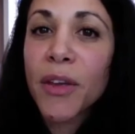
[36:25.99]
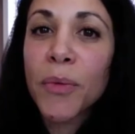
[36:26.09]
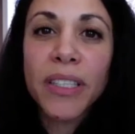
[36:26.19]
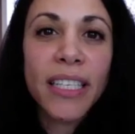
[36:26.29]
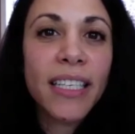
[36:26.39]
You
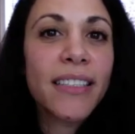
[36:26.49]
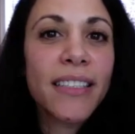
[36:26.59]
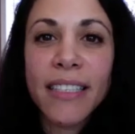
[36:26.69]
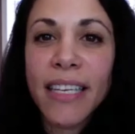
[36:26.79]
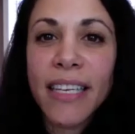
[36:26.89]
will need to
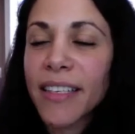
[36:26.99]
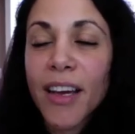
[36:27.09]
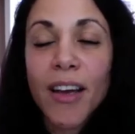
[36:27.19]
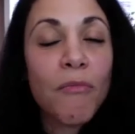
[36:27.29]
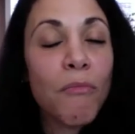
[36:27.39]
date
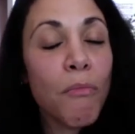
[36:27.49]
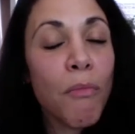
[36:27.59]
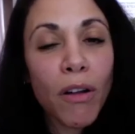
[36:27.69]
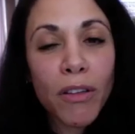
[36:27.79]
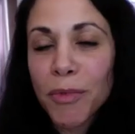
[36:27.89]

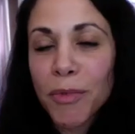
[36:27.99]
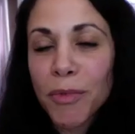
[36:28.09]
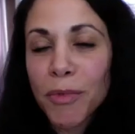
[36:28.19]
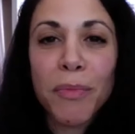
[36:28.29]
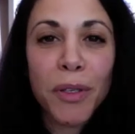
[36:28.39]

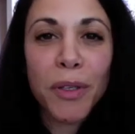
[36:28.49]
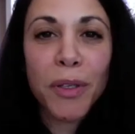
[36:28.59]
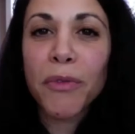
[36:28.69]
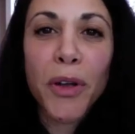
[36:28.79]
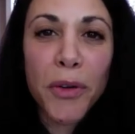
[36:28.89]
multiple people
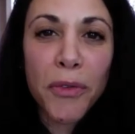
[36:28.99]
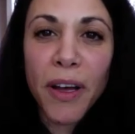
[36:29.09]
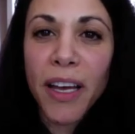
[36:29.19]
before you